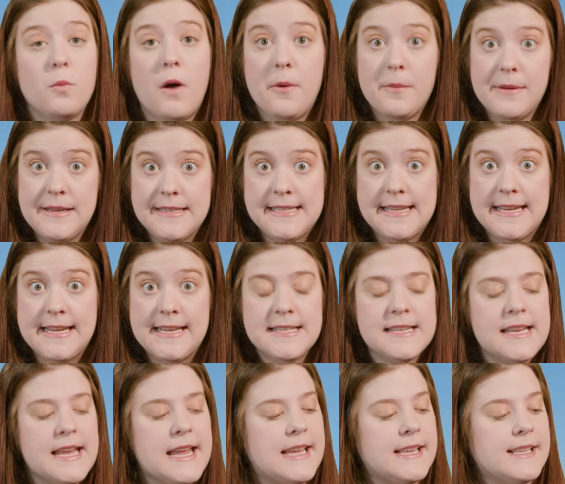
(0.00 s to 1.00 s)
what we
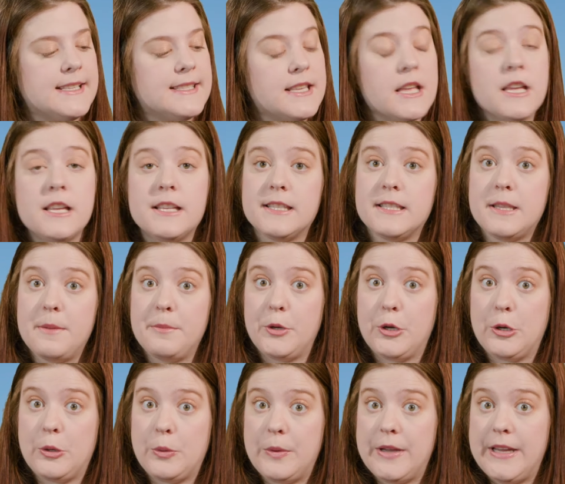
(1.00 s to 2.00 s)
need is some
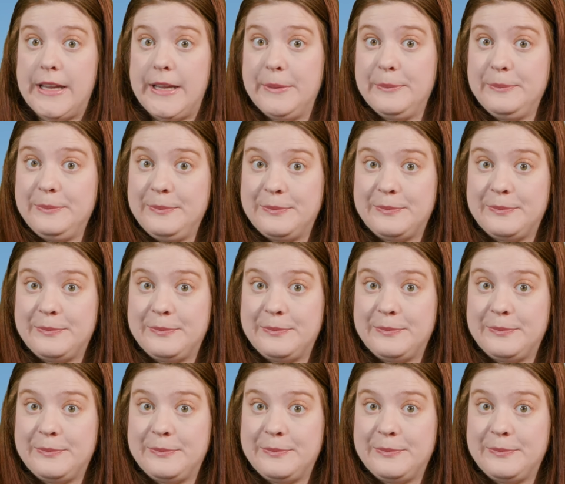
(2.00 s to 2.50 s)
cream,